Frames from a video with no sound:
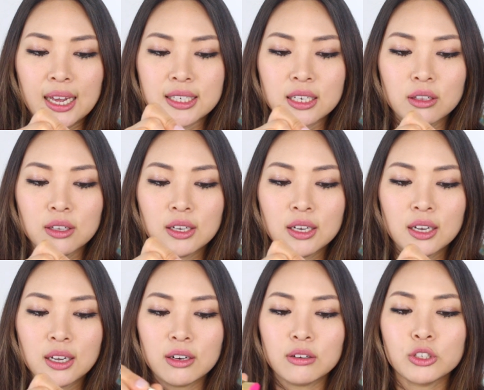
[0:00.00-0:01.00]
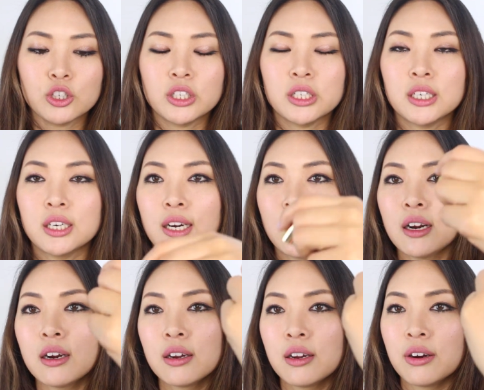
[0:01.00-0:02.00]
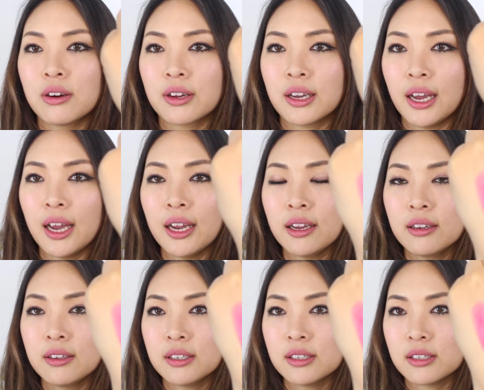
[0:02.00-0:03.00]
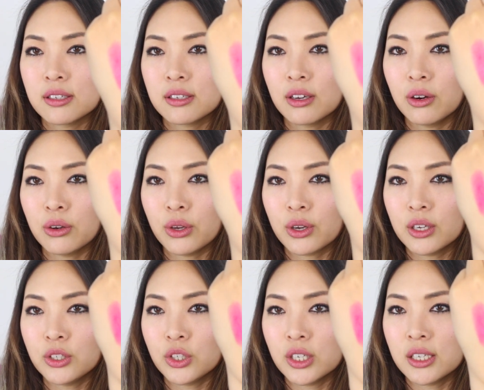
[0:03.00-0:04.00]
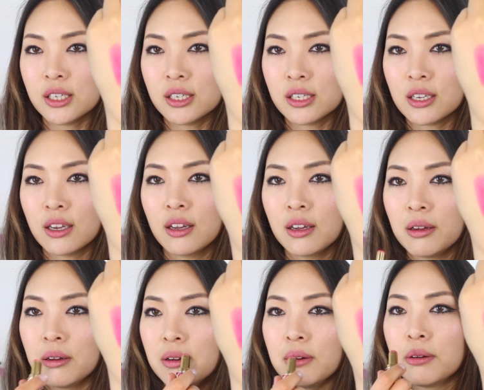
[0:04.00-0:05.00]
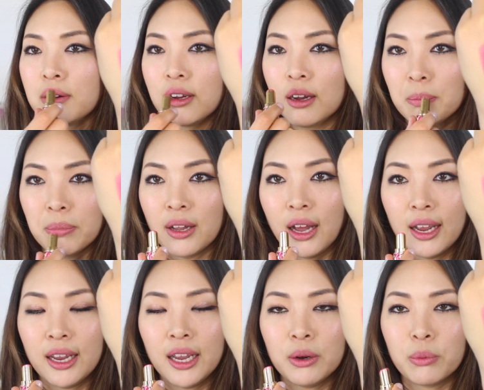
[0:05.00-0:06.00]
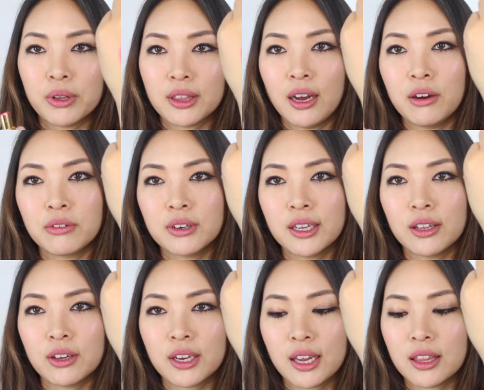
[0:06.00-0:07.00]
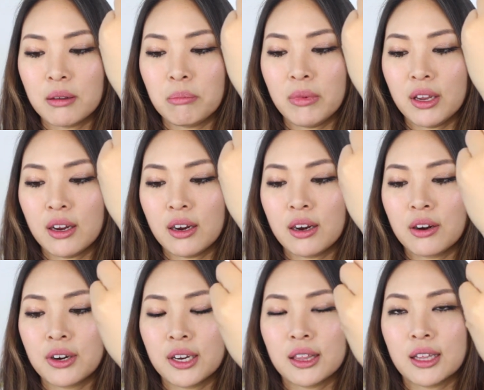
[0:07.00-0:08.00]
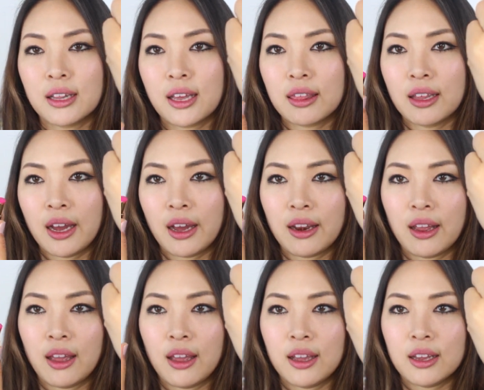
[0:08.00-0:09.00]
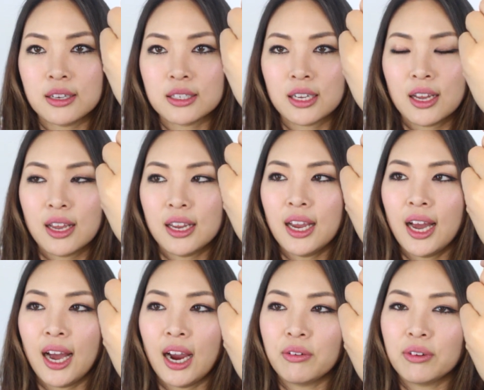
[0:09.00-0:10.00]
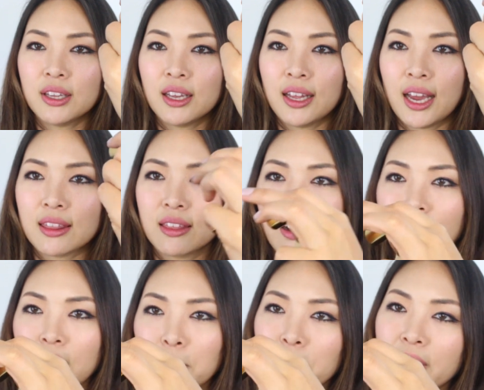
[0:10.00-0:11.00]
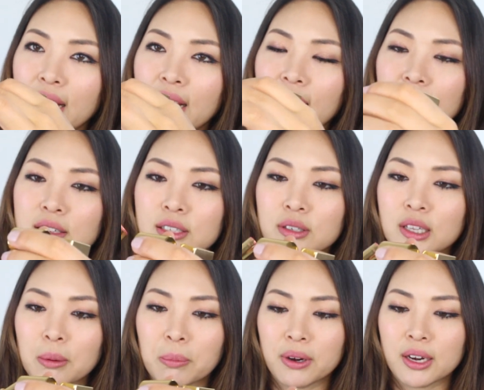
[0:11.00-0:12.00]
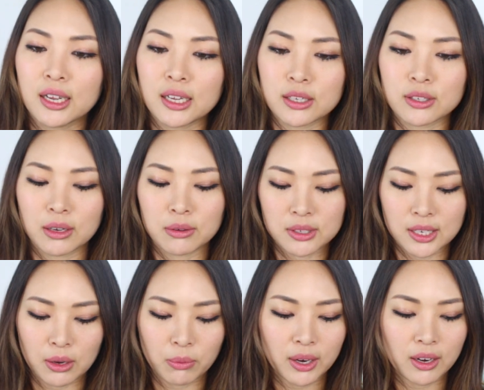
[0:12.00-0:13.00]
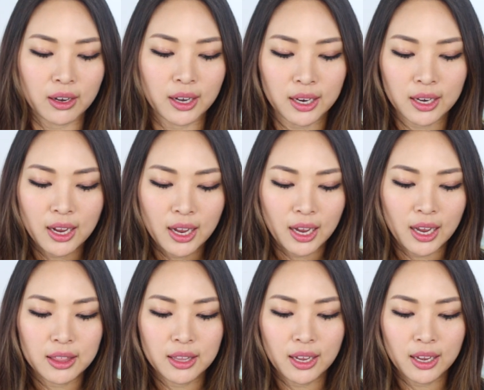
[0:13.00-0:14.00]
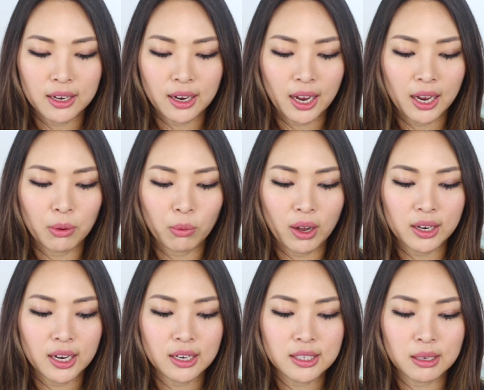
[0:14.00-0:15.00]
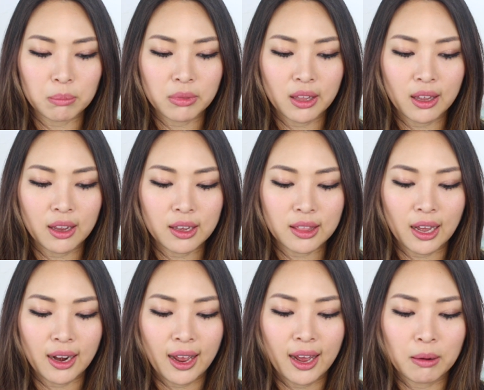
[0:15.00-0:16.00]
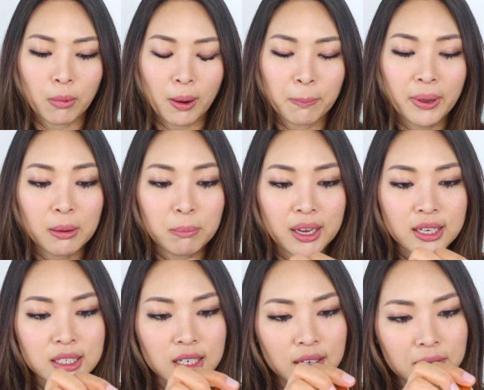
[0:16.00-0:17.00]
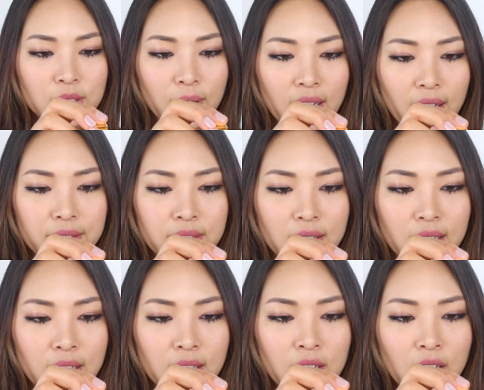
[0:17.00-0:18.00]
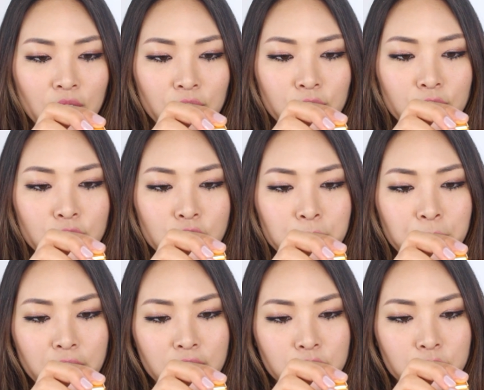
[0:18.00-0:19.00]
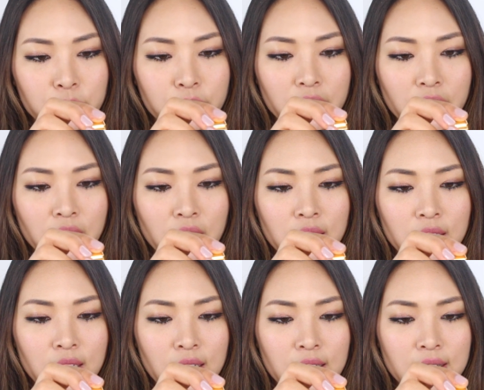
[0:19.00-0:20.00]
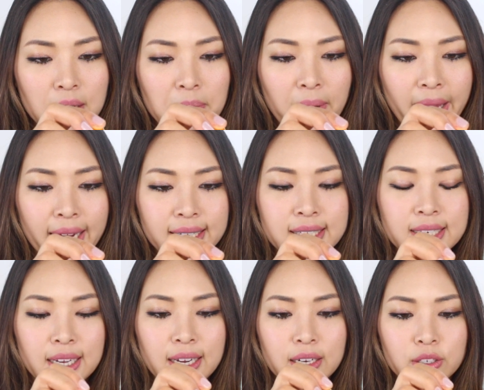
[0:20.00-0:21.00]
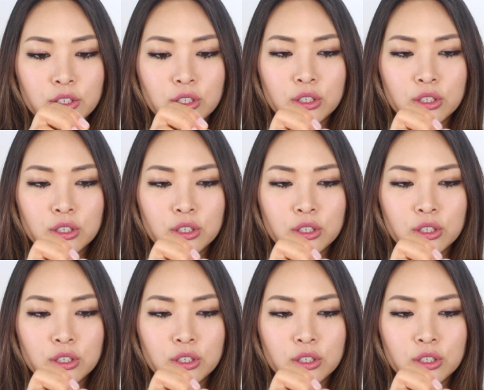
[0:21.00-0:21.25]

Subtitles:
It's a little sheer, okay? So you can just apply it without really looking in the mirror or anything like that. And yeah, I really like the hot pink. It was really pretty, so I was like, why not? And then I wanted something that had more pigment, so I got the Rouge Per Couture, the mattes in